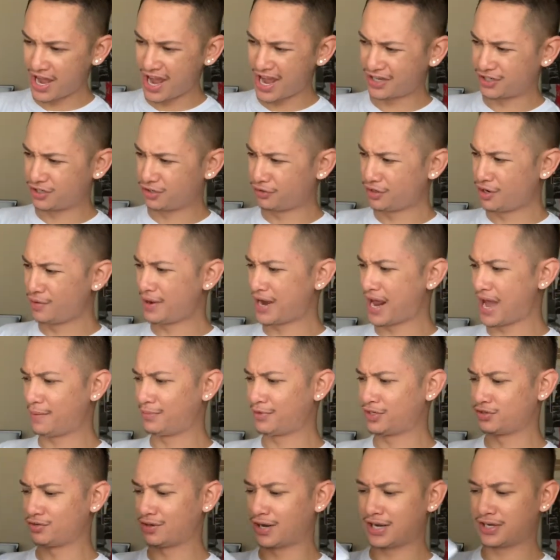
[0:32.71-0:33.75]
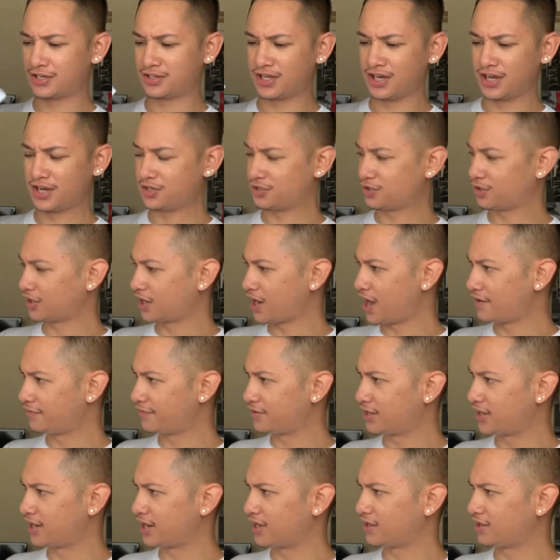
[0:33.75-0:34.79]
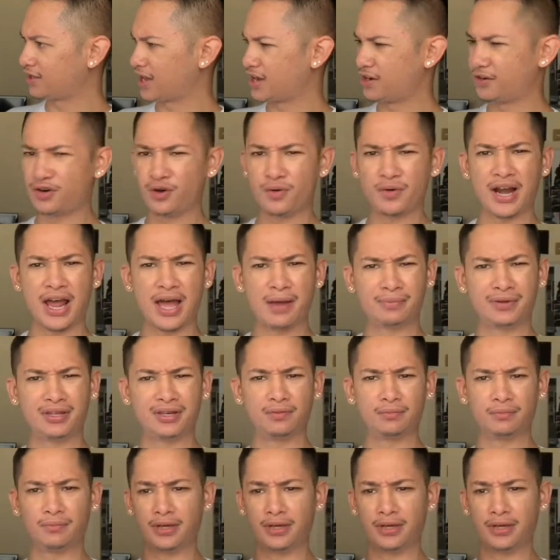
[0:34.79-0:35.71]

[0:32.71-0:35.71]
I don't know what happened to it. I think I took it off and then I don't know what happened.